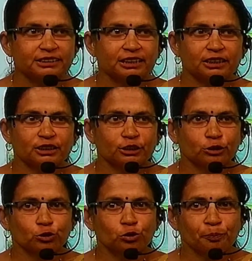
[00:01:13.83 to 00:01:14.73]
into
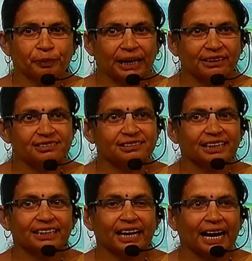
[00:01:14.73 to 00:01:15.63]
palisade
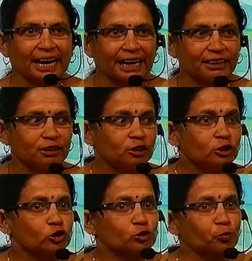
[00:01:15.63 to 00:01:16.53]
and
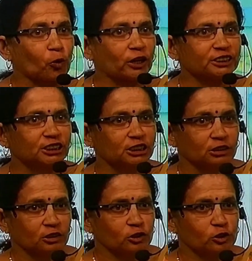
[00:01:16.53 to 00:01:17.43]
spongy
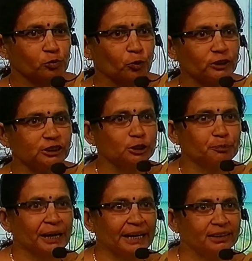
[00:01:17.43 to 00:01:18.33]

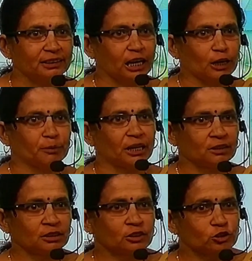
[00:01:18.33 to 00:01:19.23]
parenchyma.
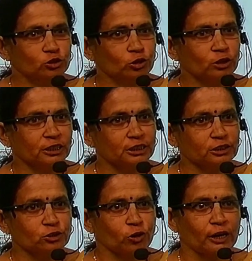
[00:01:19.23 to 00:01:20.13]
So, it is
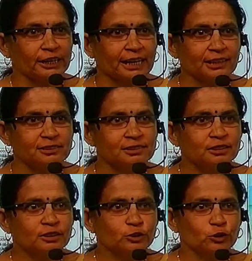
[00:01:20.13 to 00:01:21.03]
called as
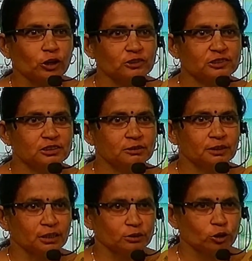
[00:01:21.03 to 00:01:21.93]

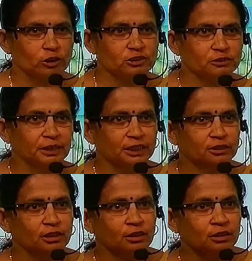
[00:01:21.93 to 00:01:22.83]
dorsiventral
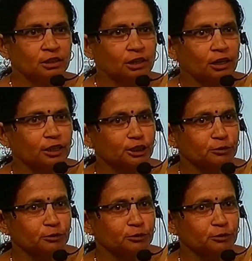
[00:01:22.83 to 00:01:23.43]
leaf.